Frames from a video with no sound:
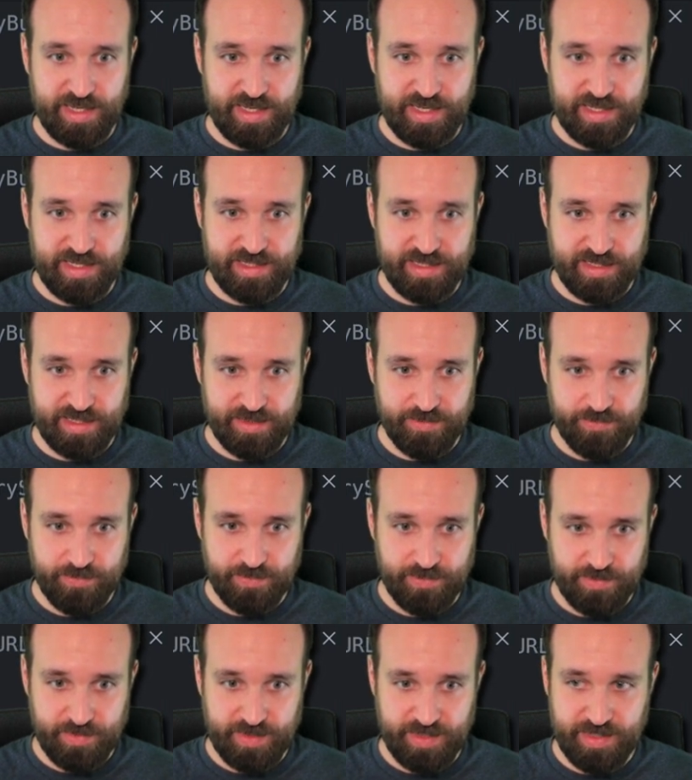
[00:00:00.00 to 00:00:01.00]
as
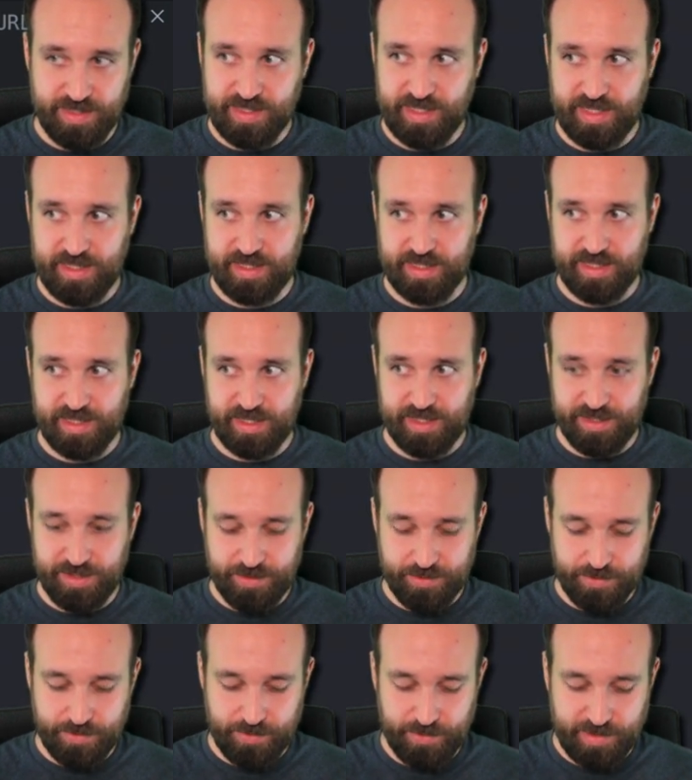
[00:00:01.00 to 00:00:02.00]
data
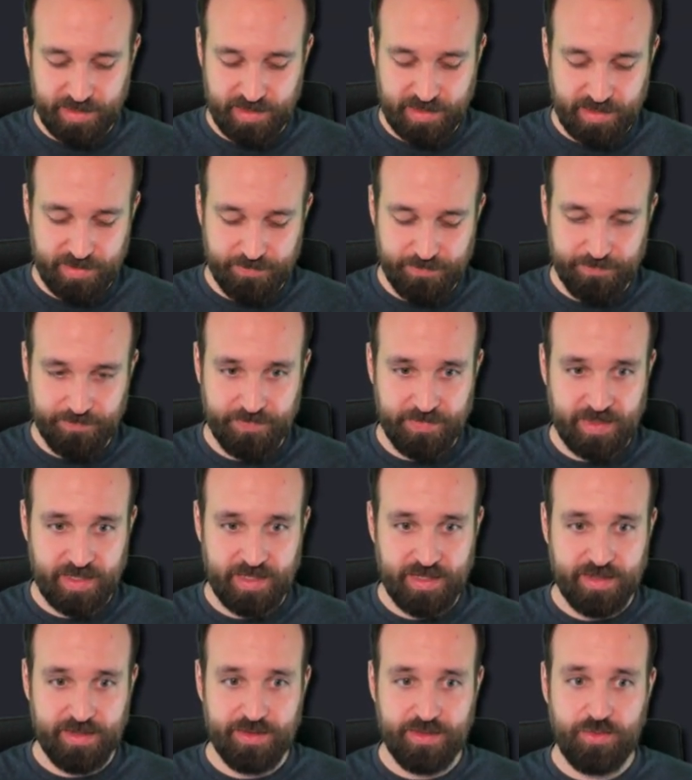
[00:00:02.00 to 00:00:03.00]
URL
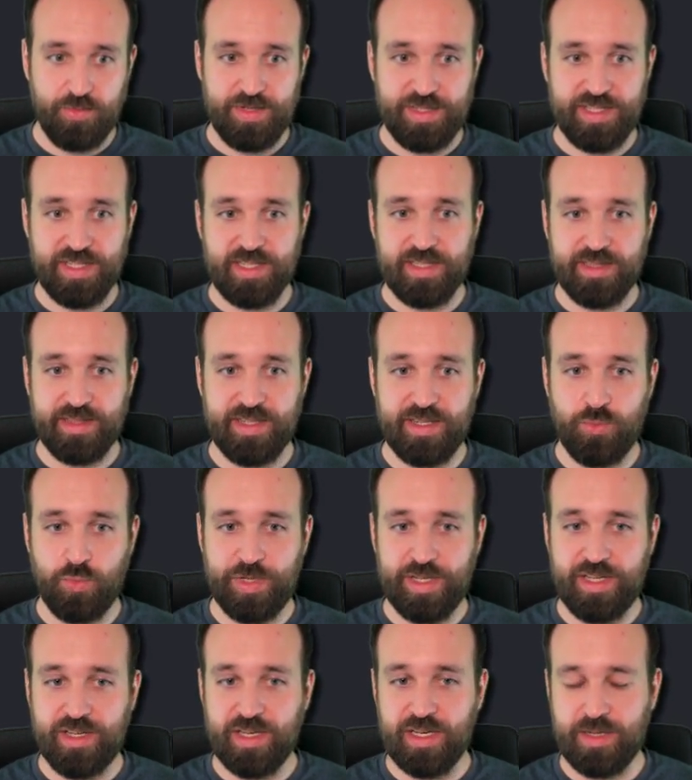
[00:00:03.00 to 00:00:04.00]
the result that
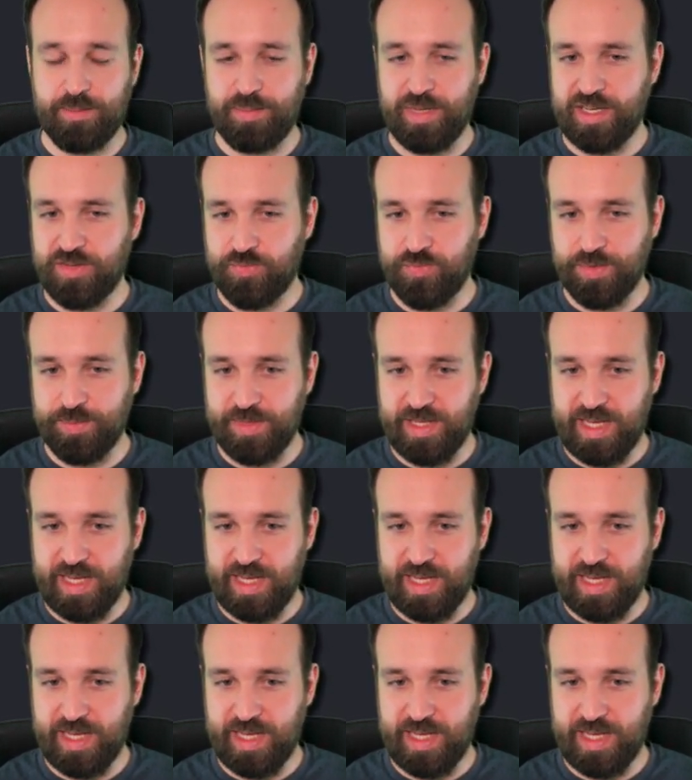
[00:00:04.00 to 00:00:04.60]
we got back from